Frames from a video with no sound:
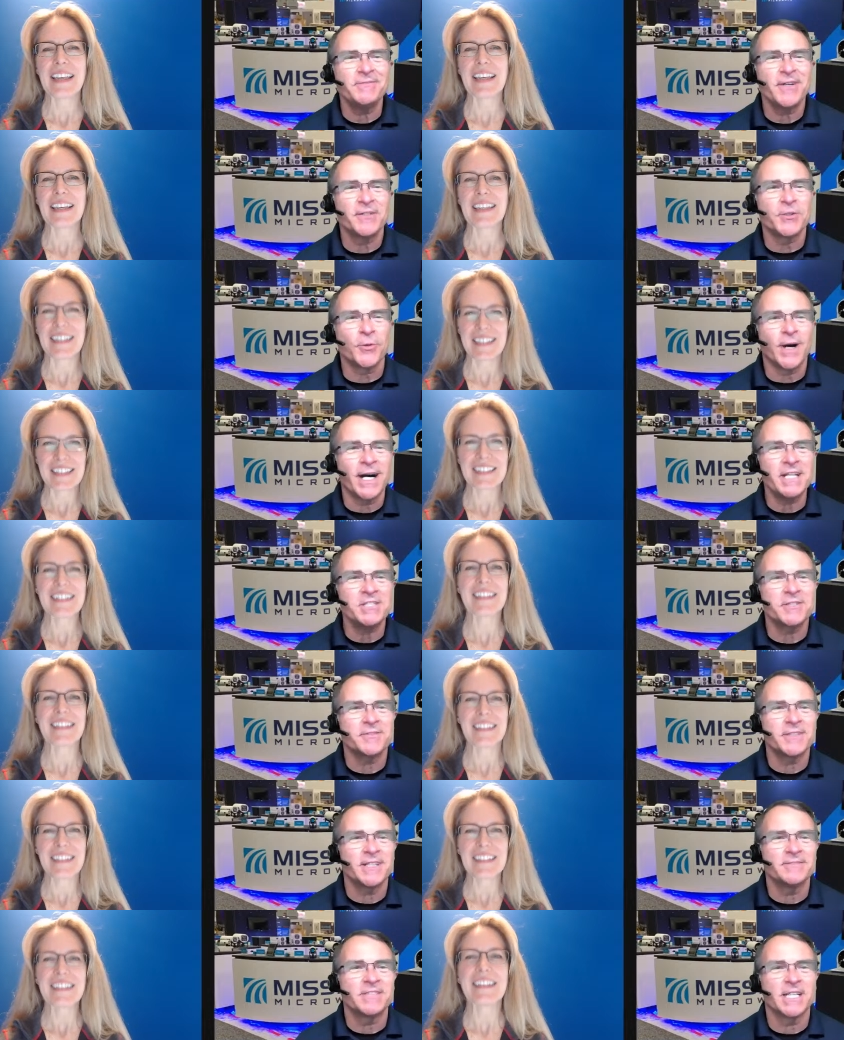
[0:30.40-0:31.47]
Speaker 1: fun to watch if
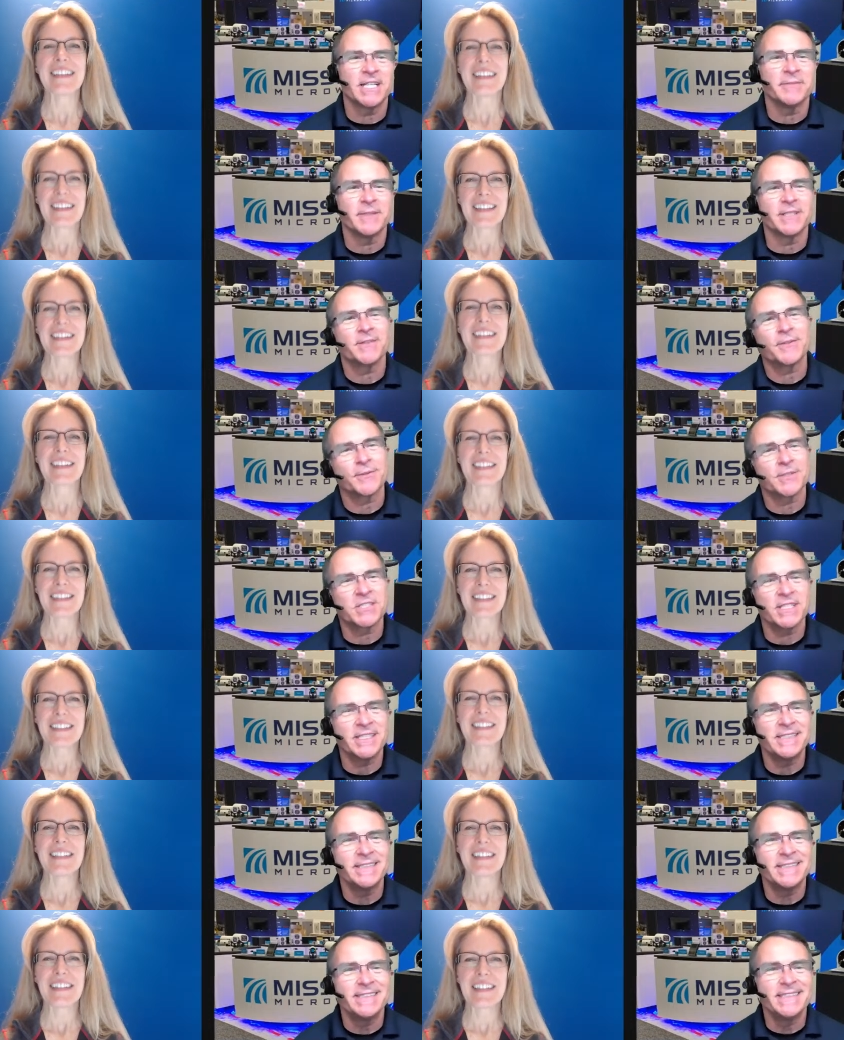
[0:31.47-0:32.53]
you have time on a
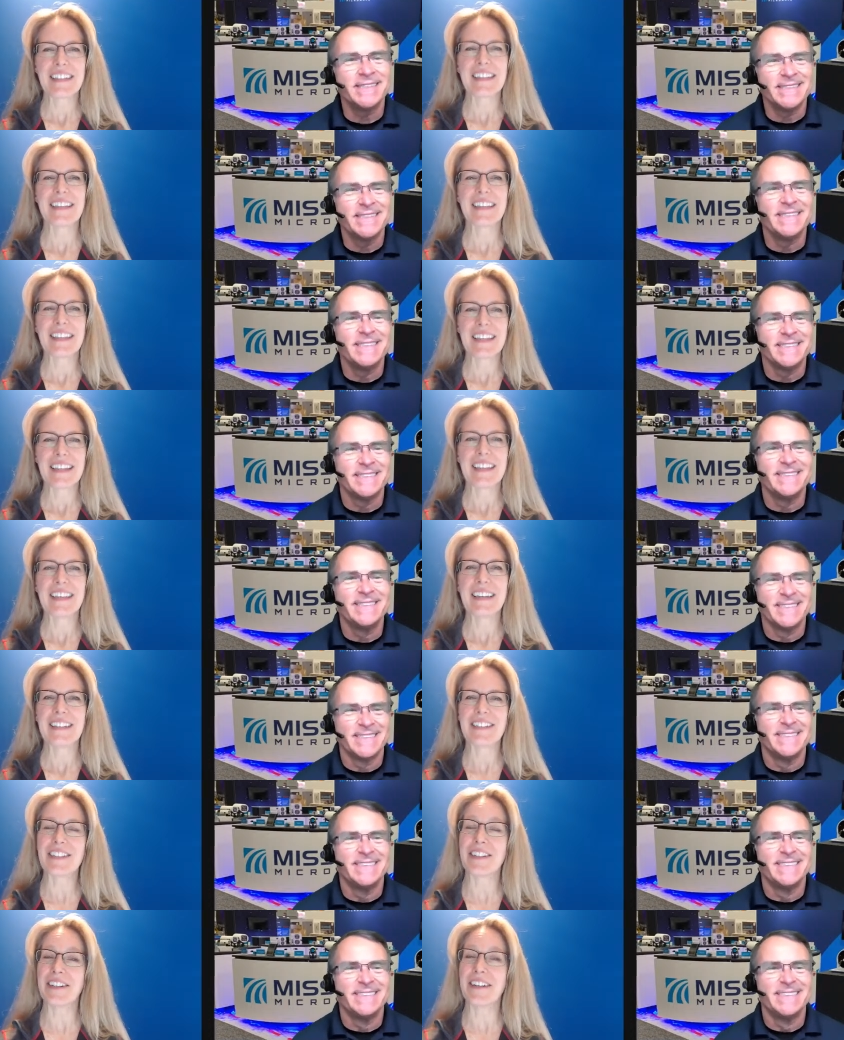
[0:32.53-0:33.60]
Thursday.
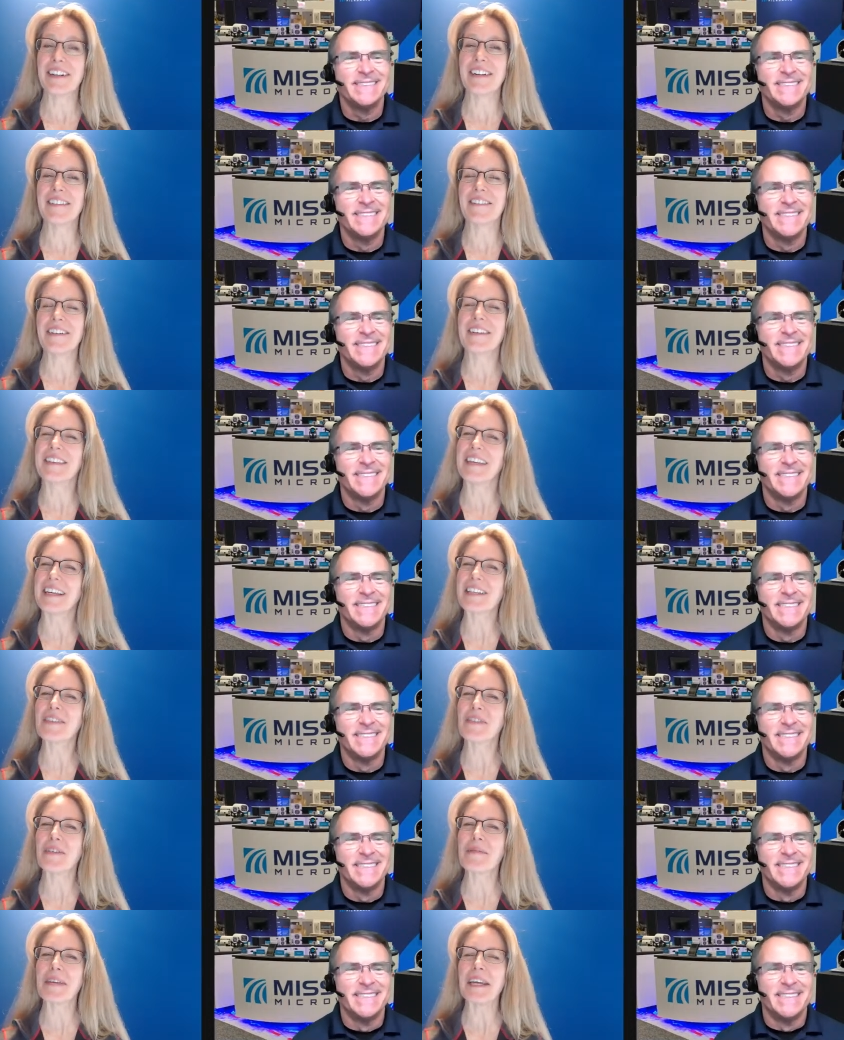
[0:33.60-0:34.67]
Speaker 2: Sure. Well, thanks
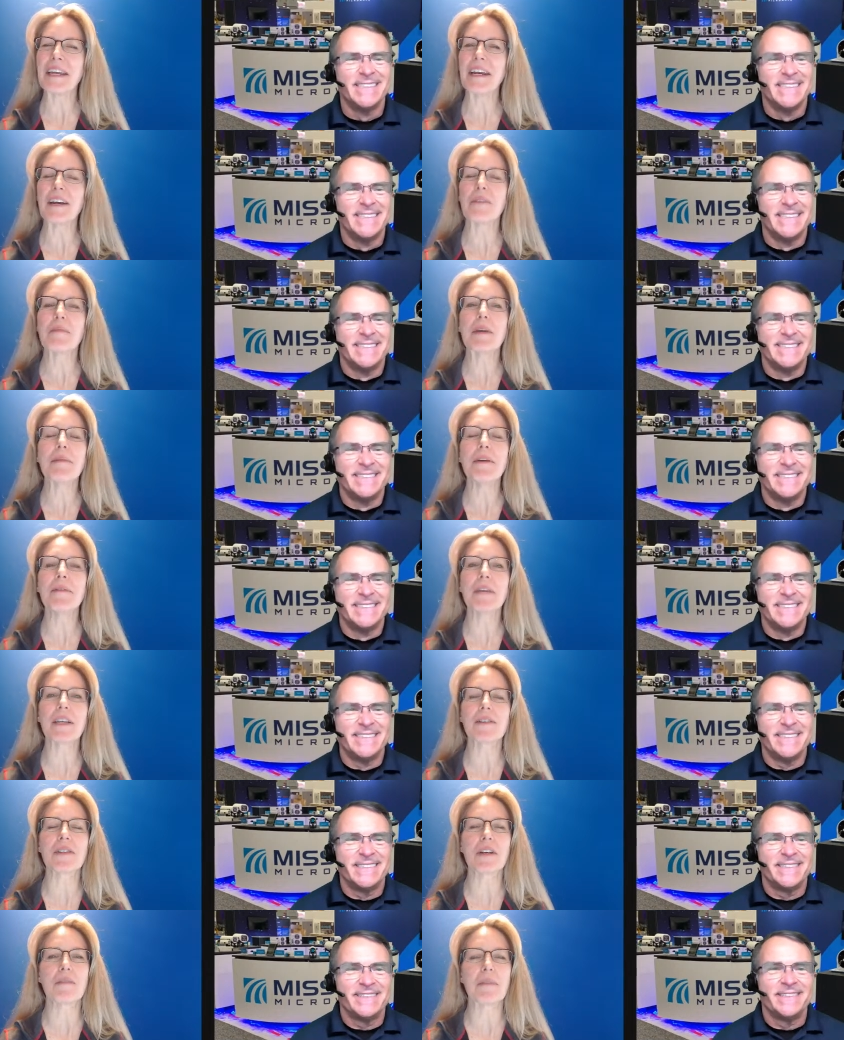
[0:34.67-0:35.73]
for being here. Maybe we can
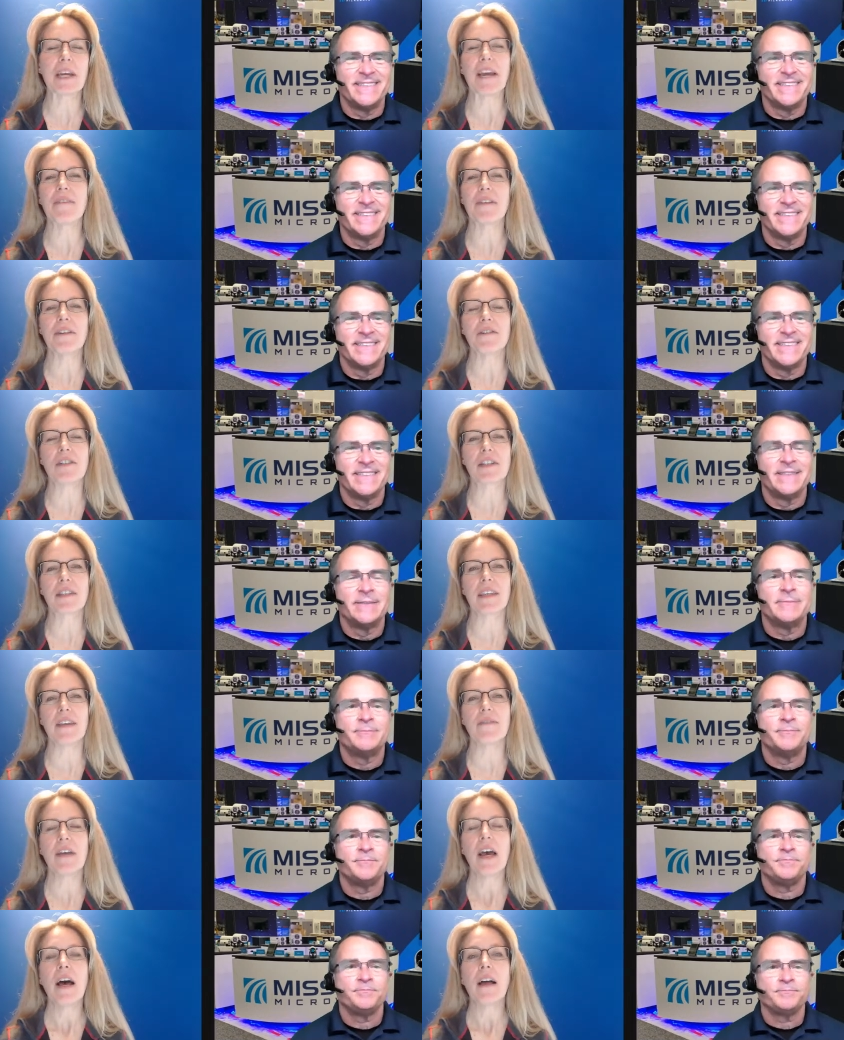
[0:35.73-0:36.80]
start by having you just give
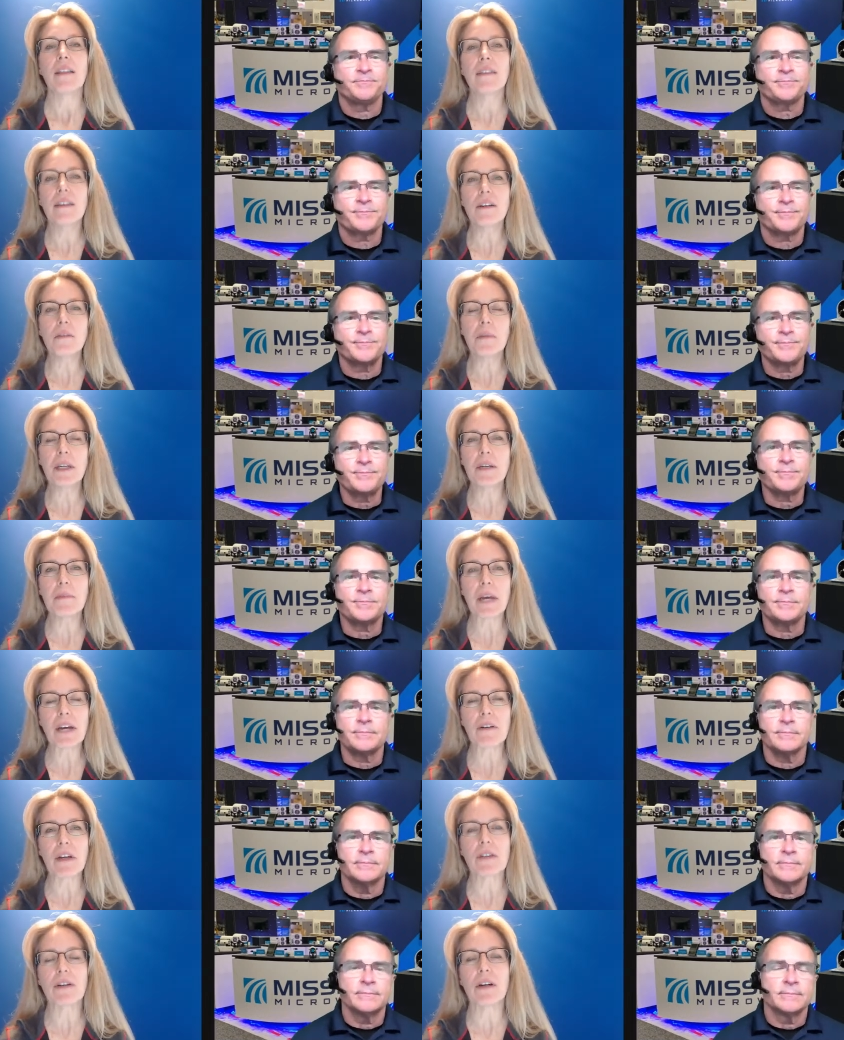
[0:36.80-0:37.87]
a little bit of
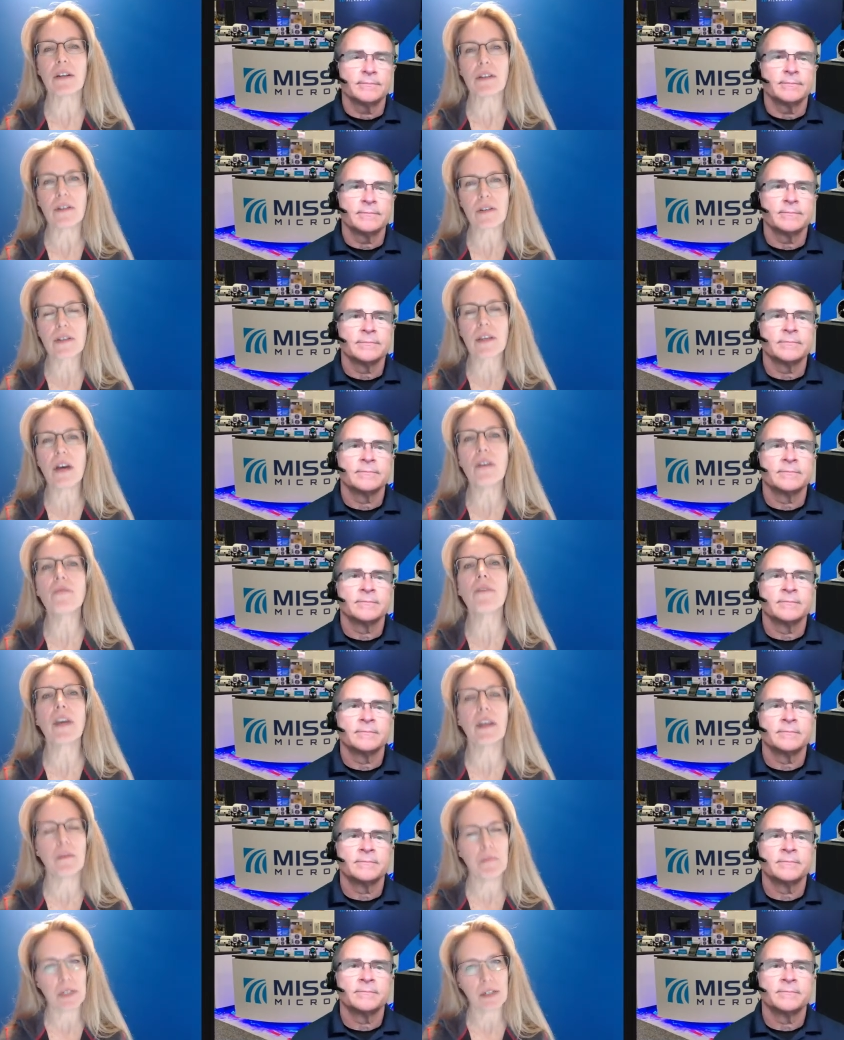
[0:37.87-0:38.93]
background on yourself
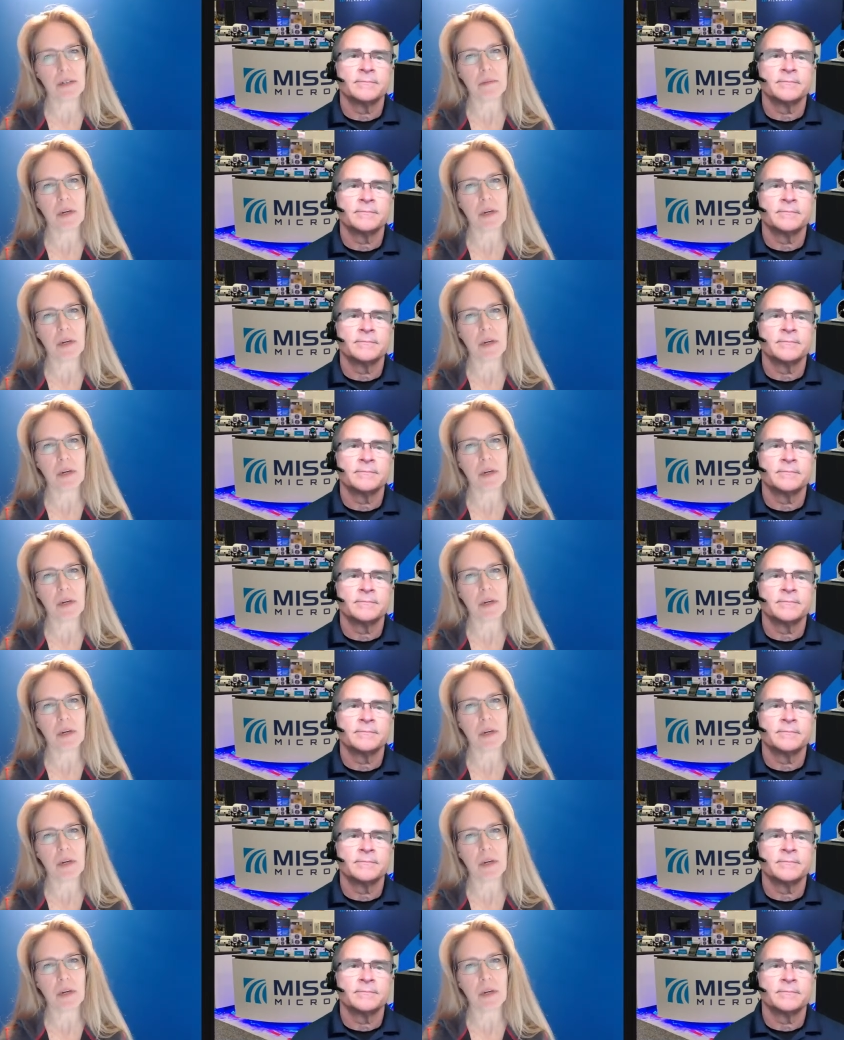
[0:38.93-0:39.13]
and Mission